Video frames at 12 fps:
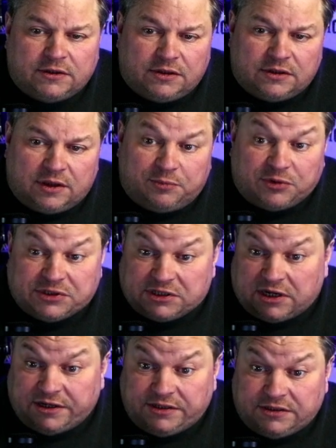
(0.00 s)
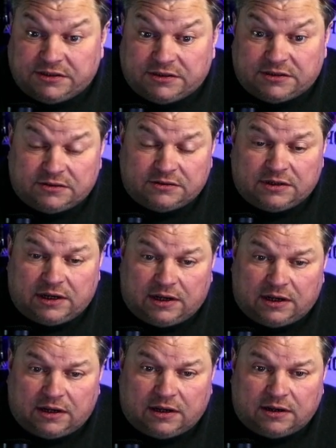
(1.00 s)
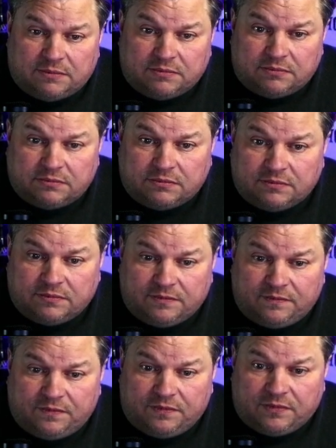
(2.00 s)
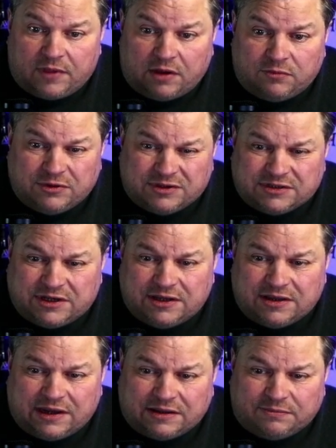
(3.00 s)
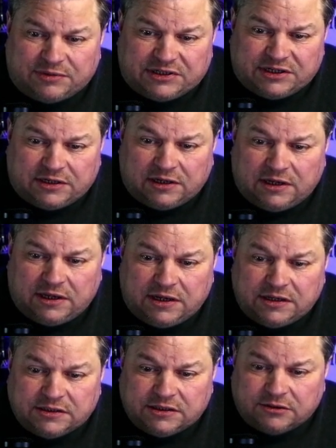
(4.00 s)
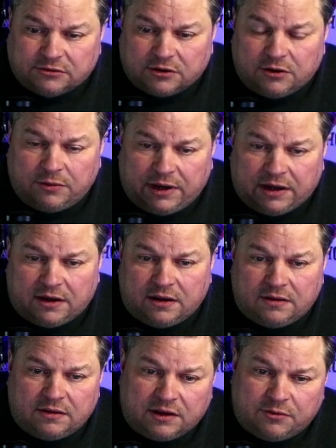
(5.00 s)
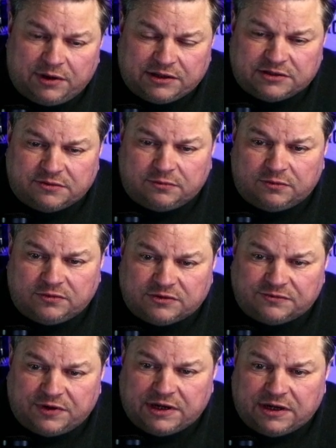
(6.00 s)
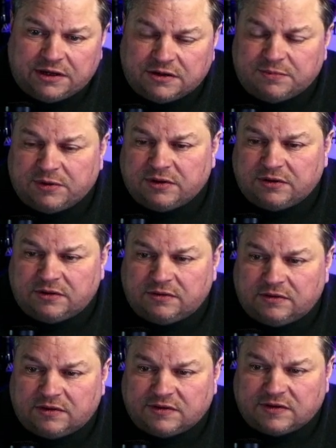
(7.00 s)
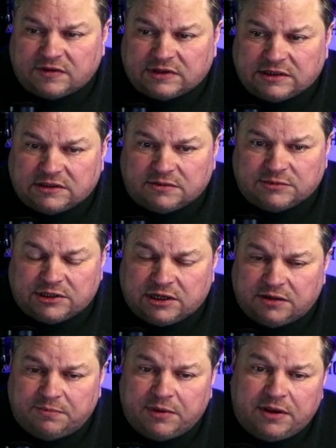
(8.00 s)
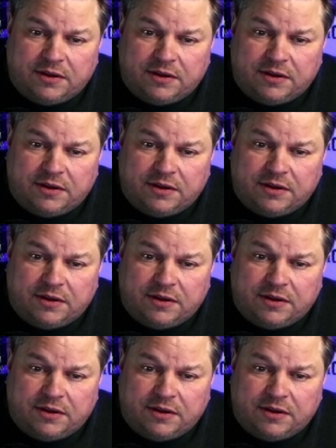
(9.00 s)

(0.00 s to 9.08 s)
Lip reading: They're precise. I wouldn't say they're particularly easy or quick. They're quick to read, but there's a setup time.